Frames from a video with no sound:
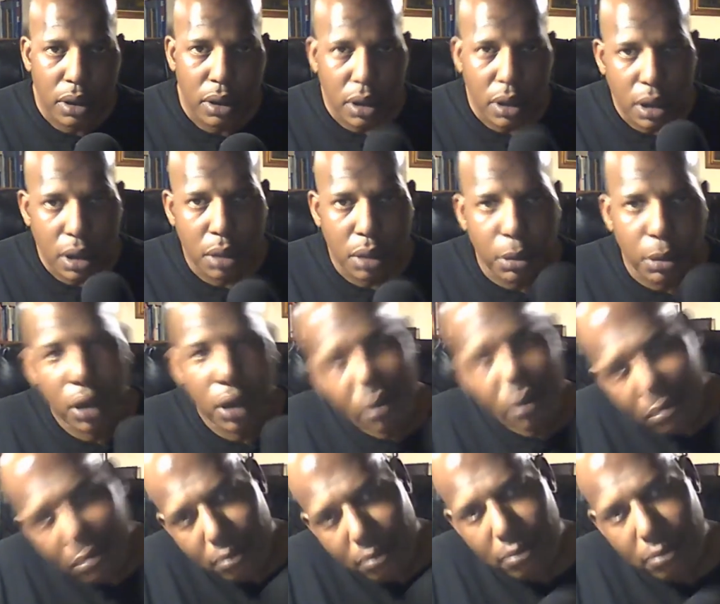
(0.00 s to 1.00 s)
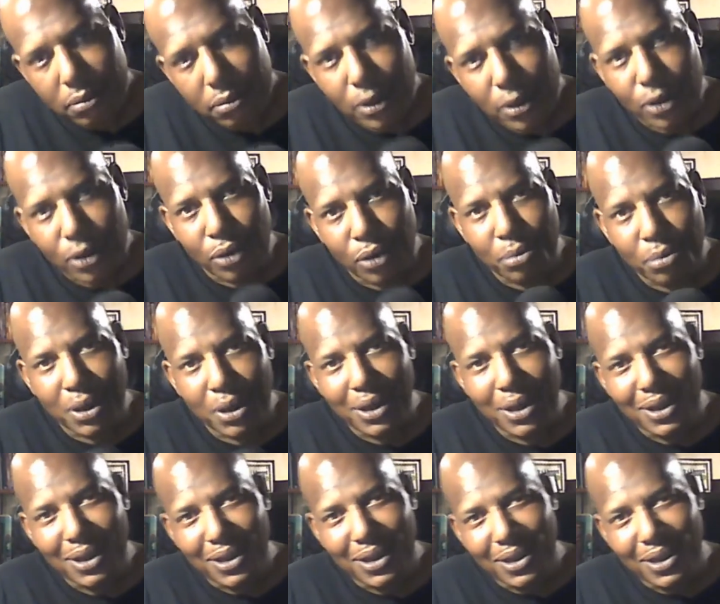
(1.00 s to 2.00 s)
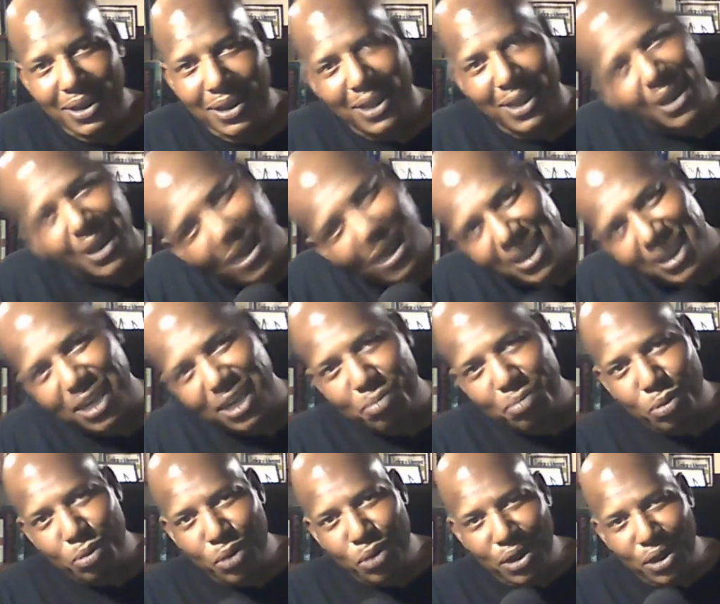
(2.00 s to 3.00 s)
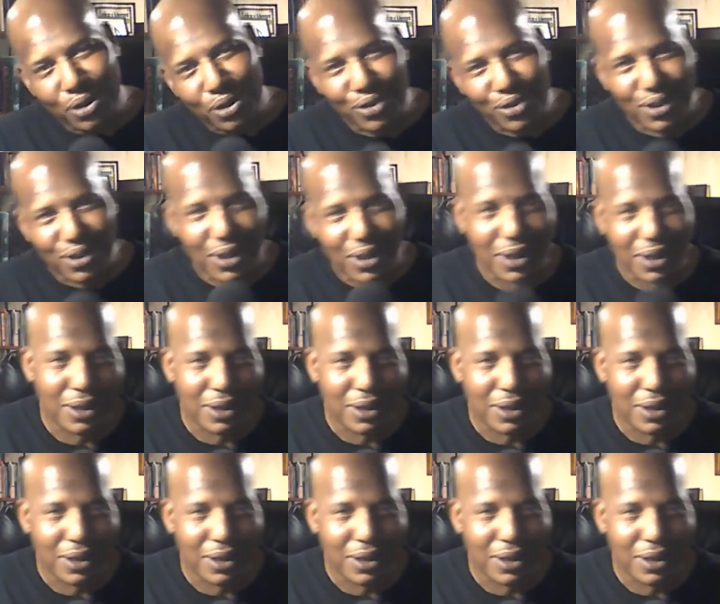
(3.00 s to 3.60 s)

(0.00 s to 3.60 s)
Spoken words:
Come on. You know me. I keep it real, shit.